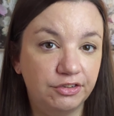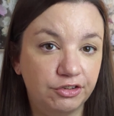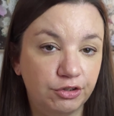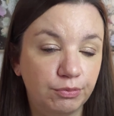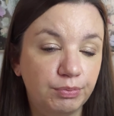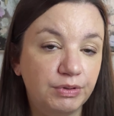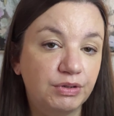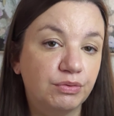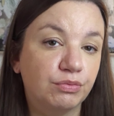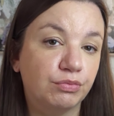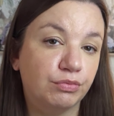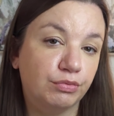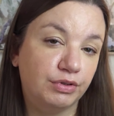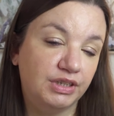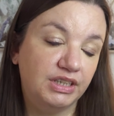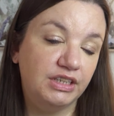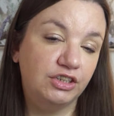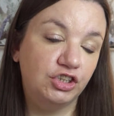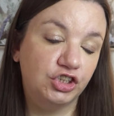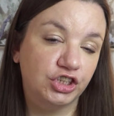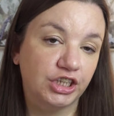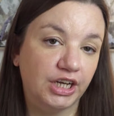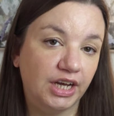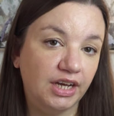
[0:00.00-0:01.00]
to be
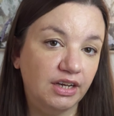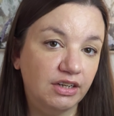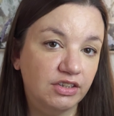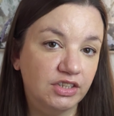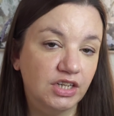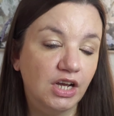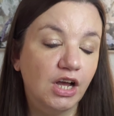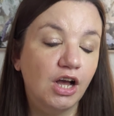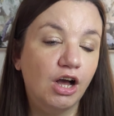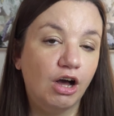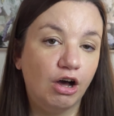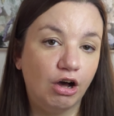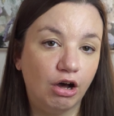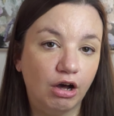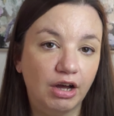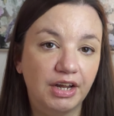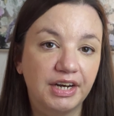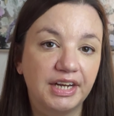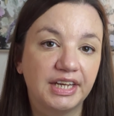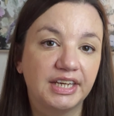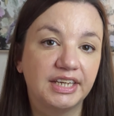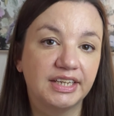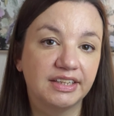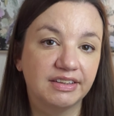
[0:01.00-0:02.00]
rechecked
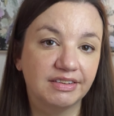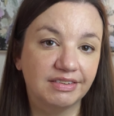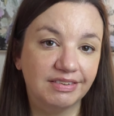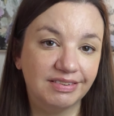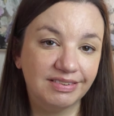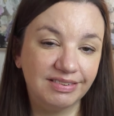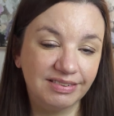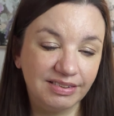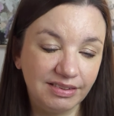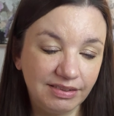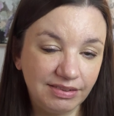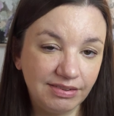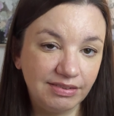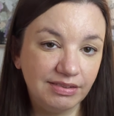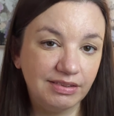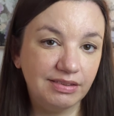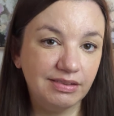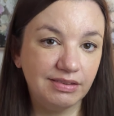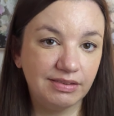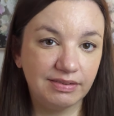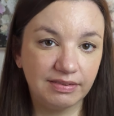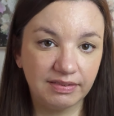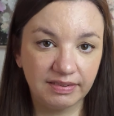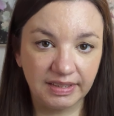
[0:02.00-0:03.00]
on a
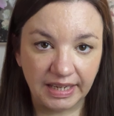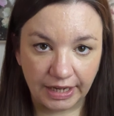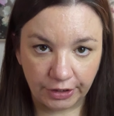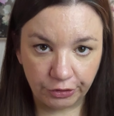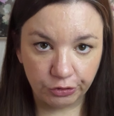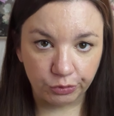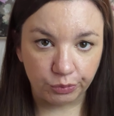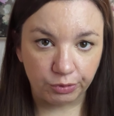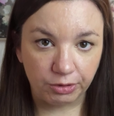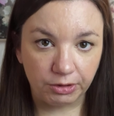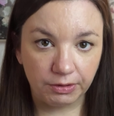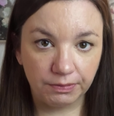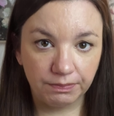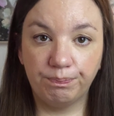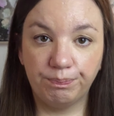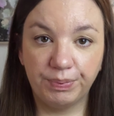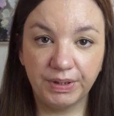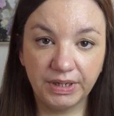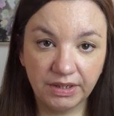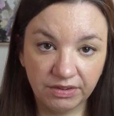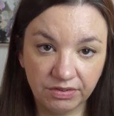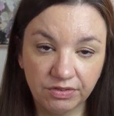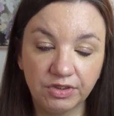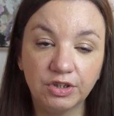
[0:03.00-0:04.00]
consistent schedule
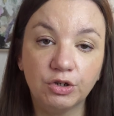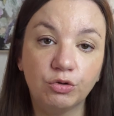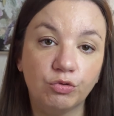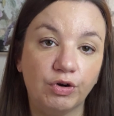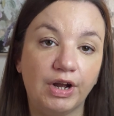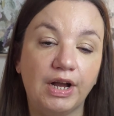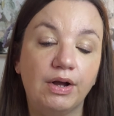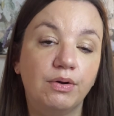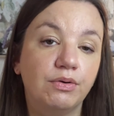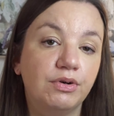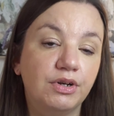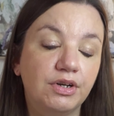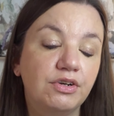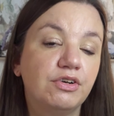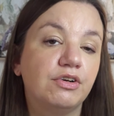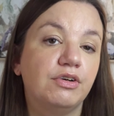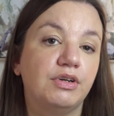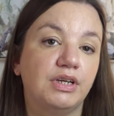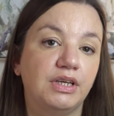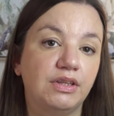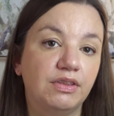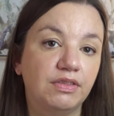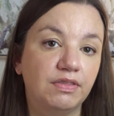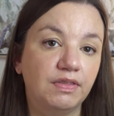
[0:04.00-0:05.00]
because the ground
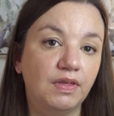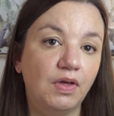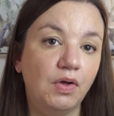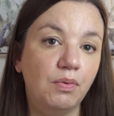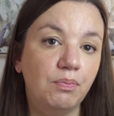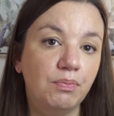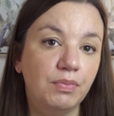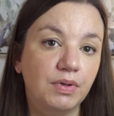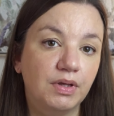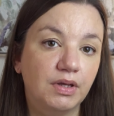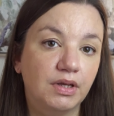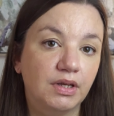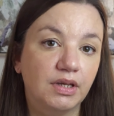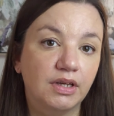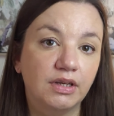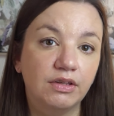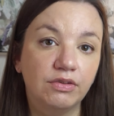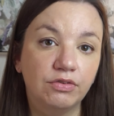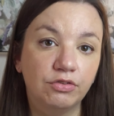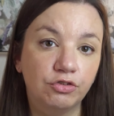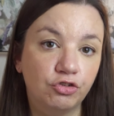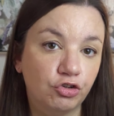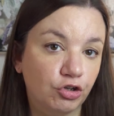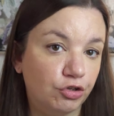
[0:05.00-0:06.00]
underneath them
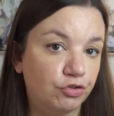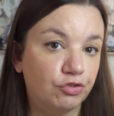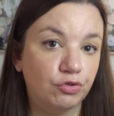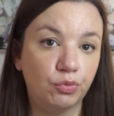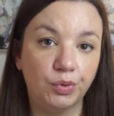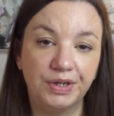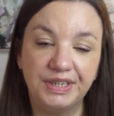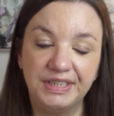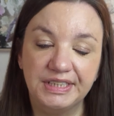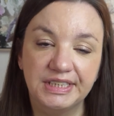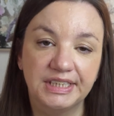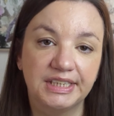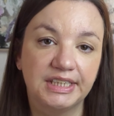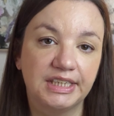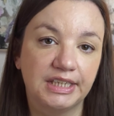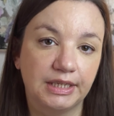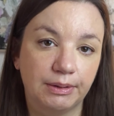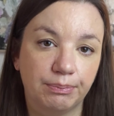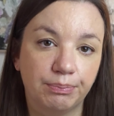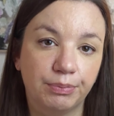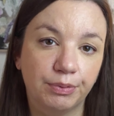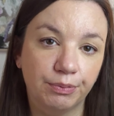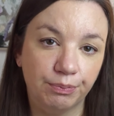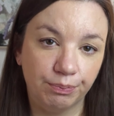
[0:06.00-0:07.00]
is just going to
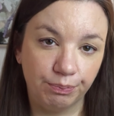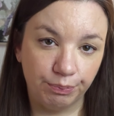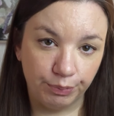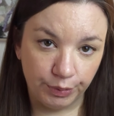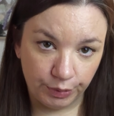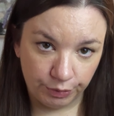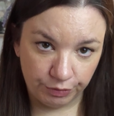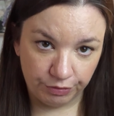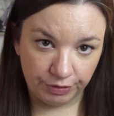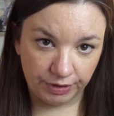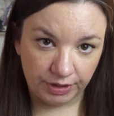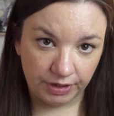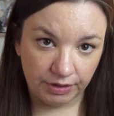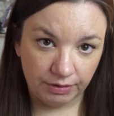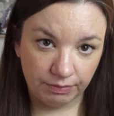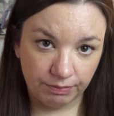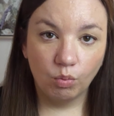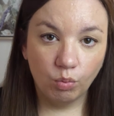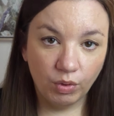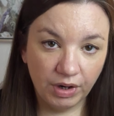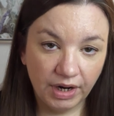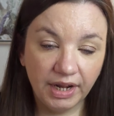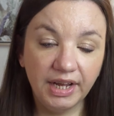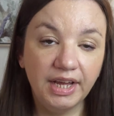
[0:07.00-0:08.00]
keep moving.
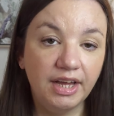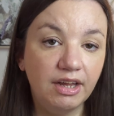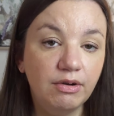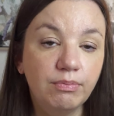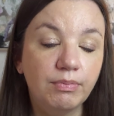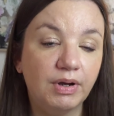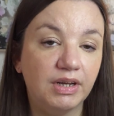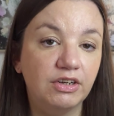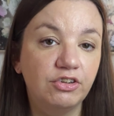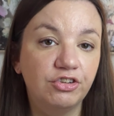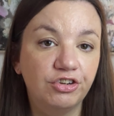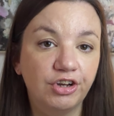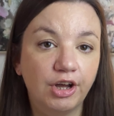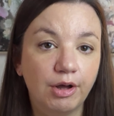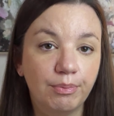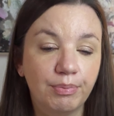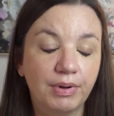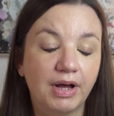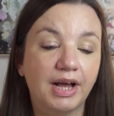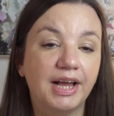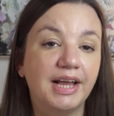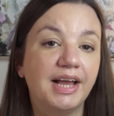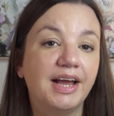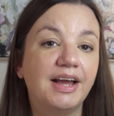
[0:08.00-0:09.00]
When I had my shop,
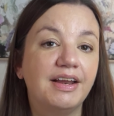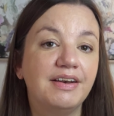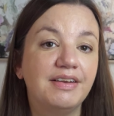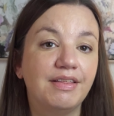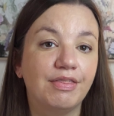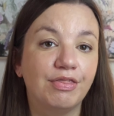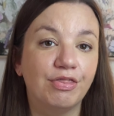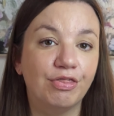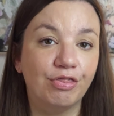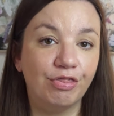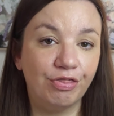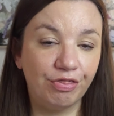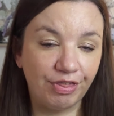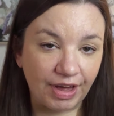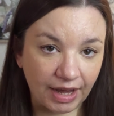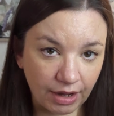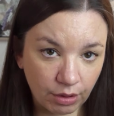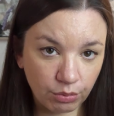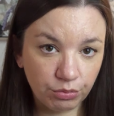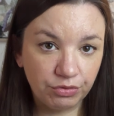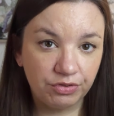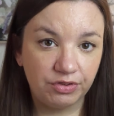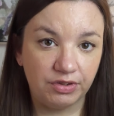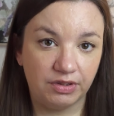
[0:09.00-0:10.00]
I had
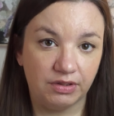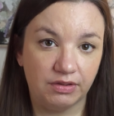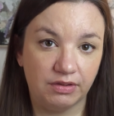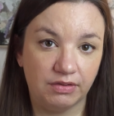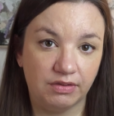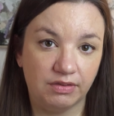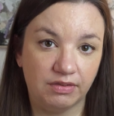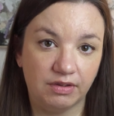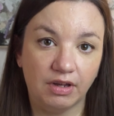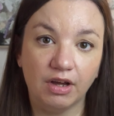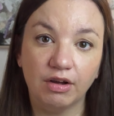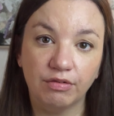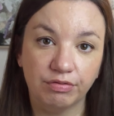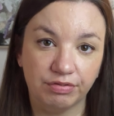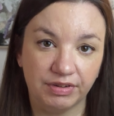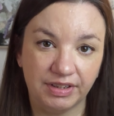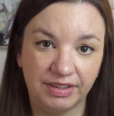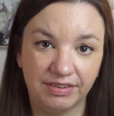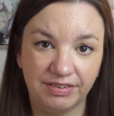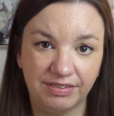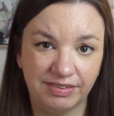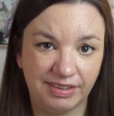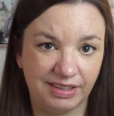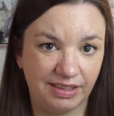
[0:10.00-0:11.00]
thousands of
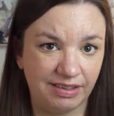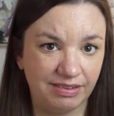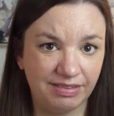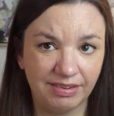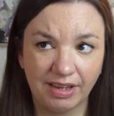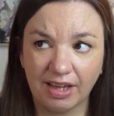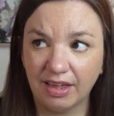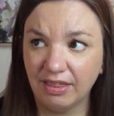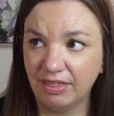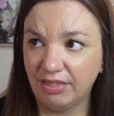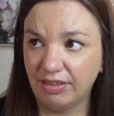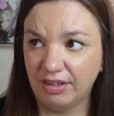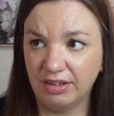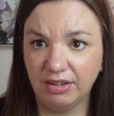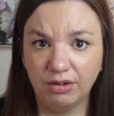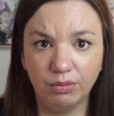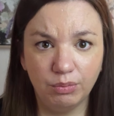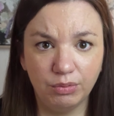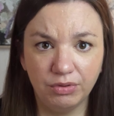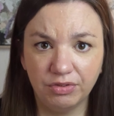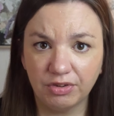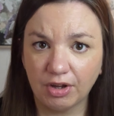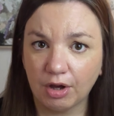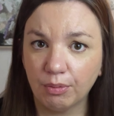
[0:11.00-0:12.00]
listings. I think it
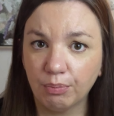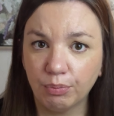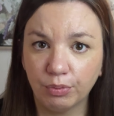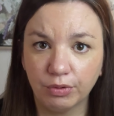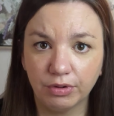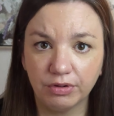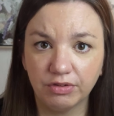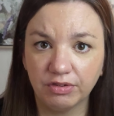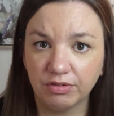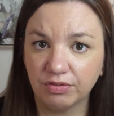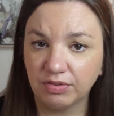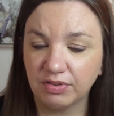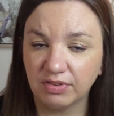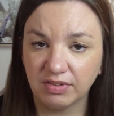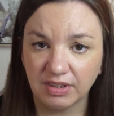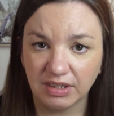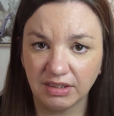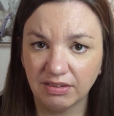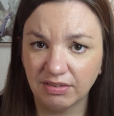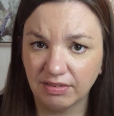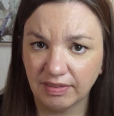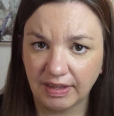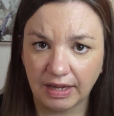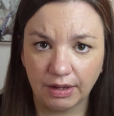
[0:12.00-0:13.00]
was upwards of
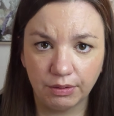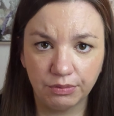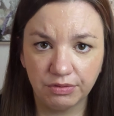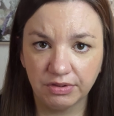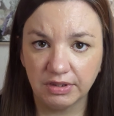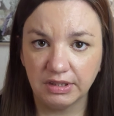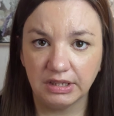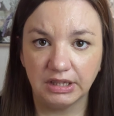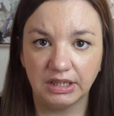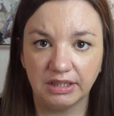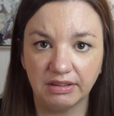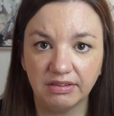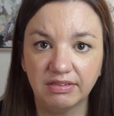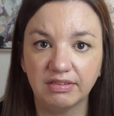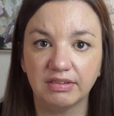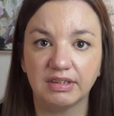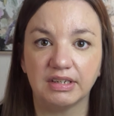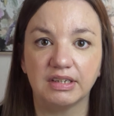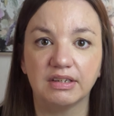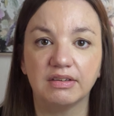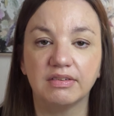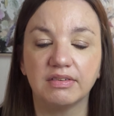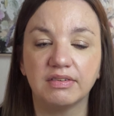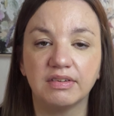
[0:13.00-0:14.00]
6,000
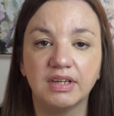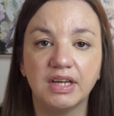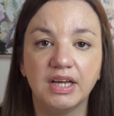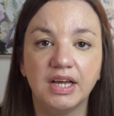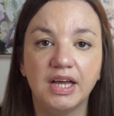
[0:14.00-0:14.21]
listings.